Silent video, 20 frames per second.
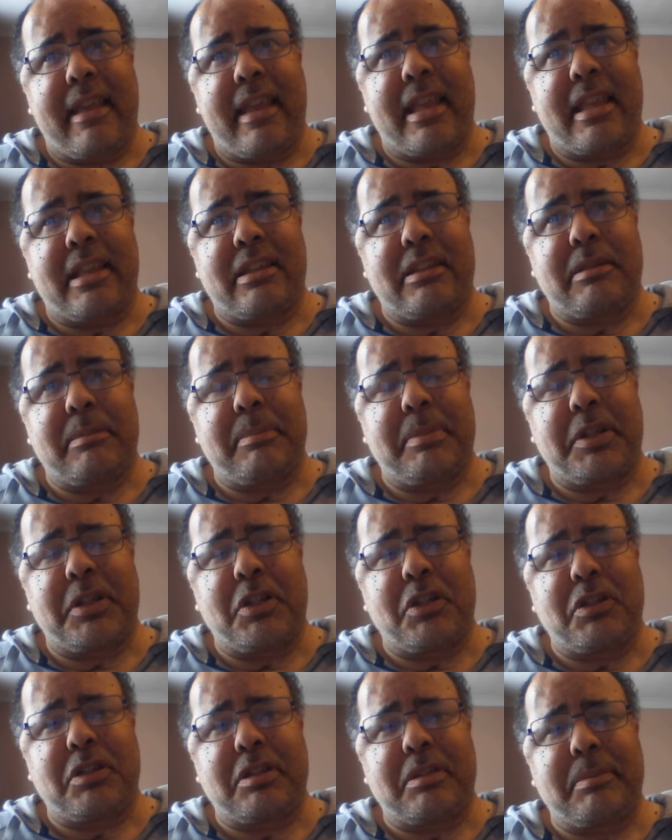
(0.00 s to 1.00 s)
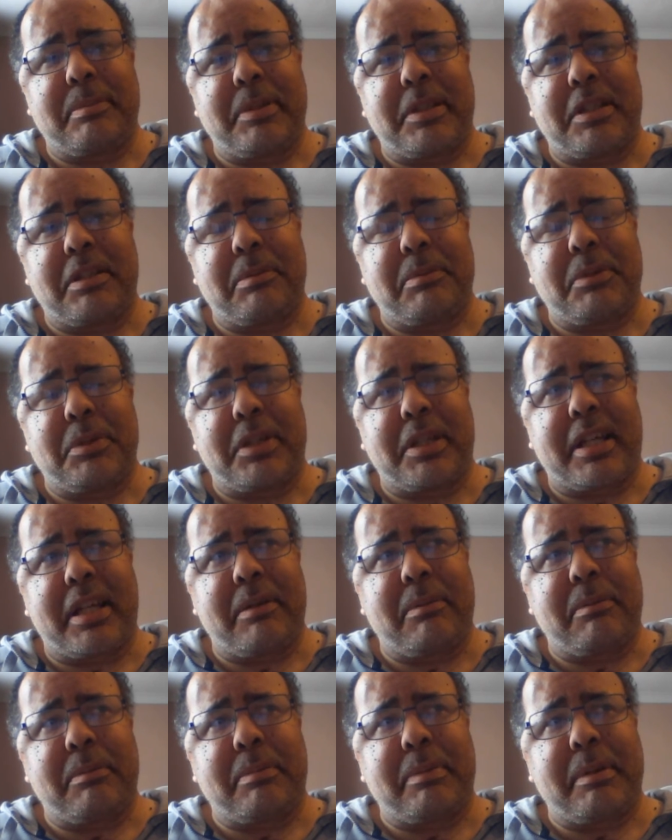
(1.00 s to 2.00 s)
And it'd be good to be
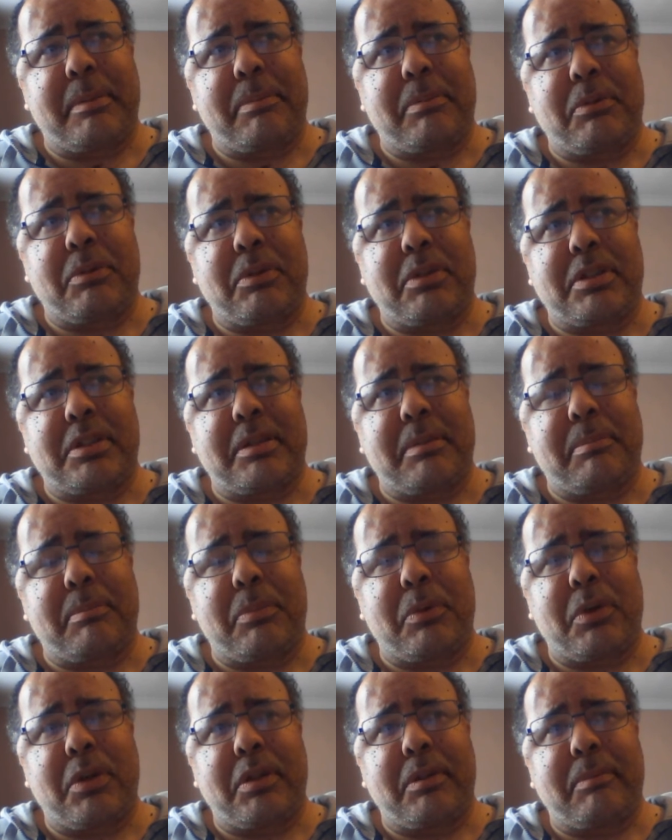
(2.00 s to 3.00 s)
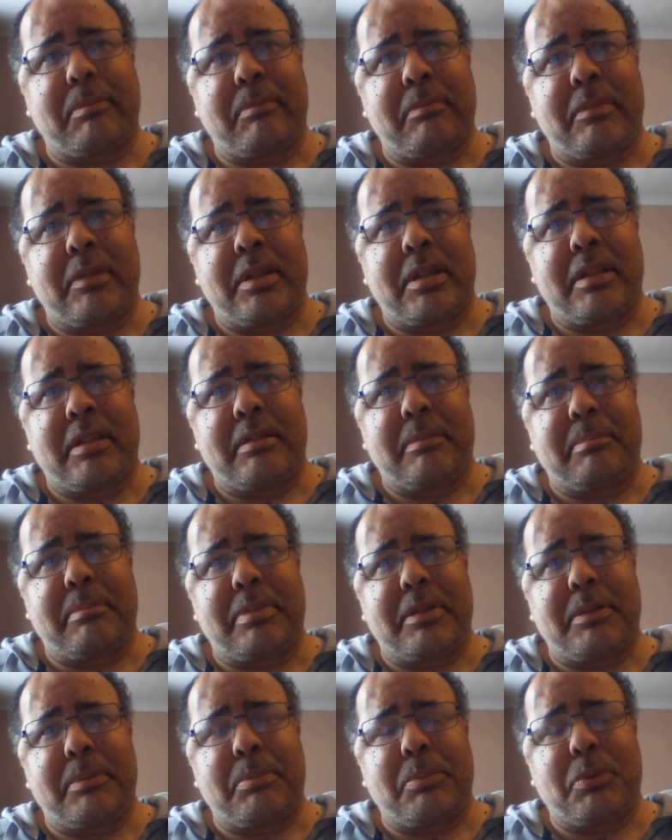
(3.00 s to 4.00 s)
communicating with people at some point,
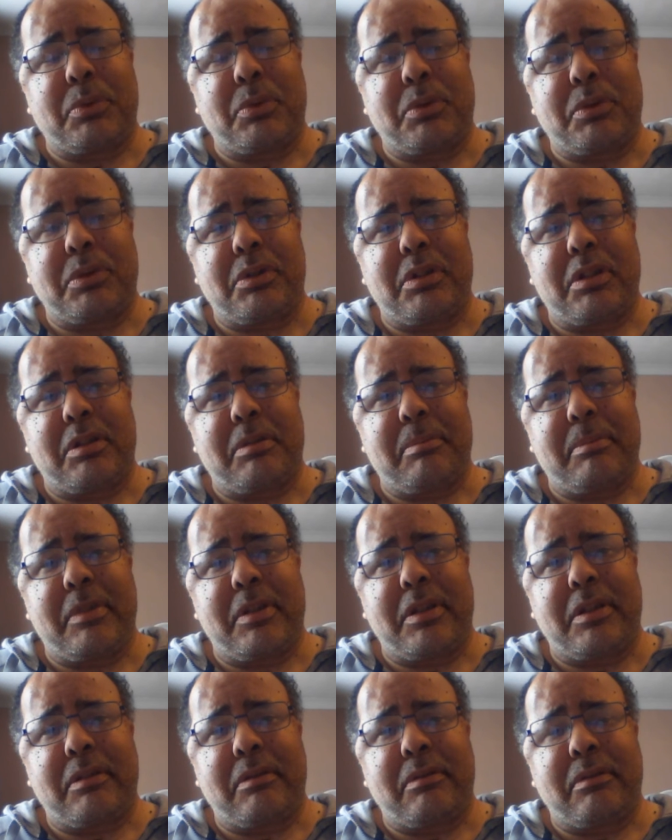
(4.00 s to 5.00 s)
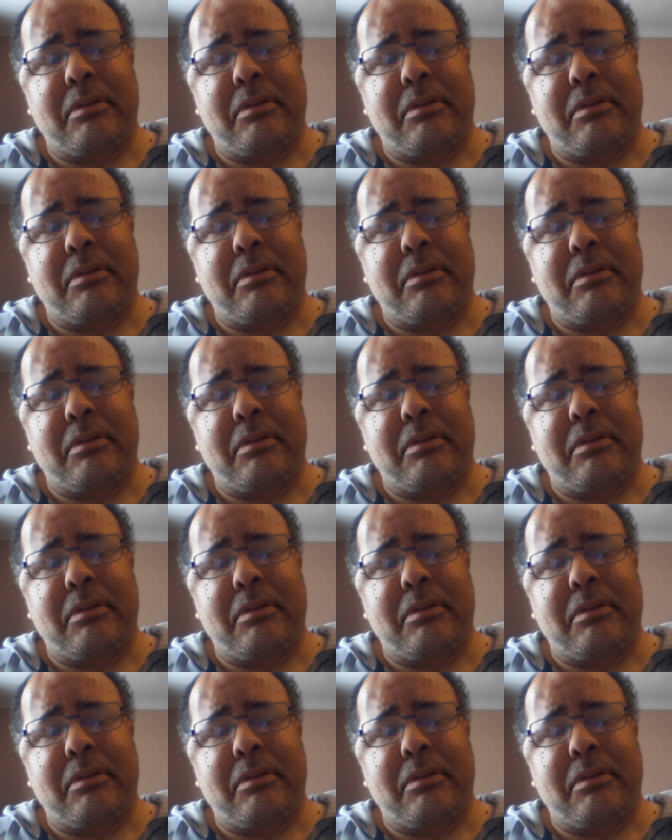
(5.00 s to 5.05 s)
people who know me,